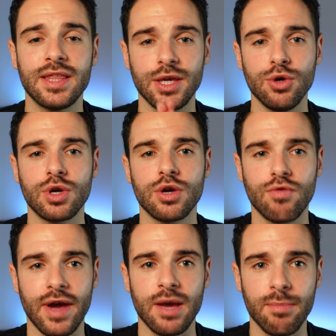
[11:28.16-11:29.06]
that you can
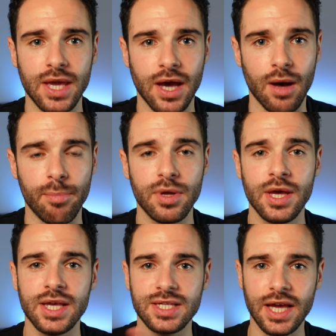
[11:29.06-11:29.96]
create a meetup.
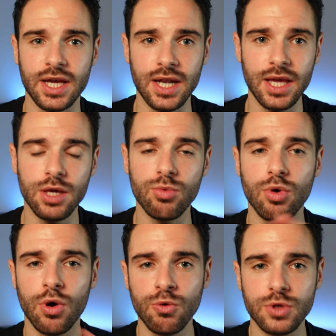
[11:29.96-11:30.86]
Secondly, you will
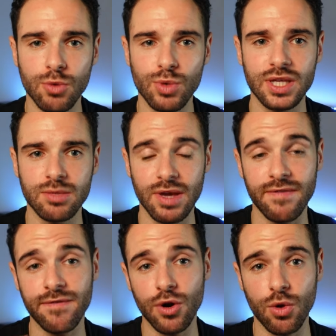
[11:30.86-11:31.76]
also need to be
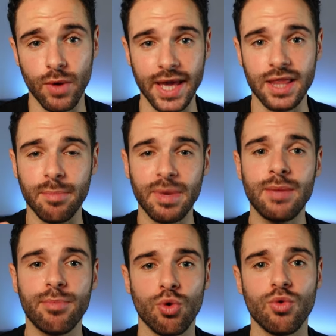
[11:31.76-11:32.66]
following the
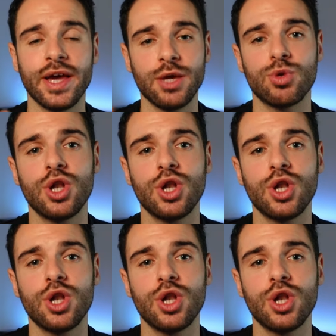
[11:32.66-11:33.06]
people that you would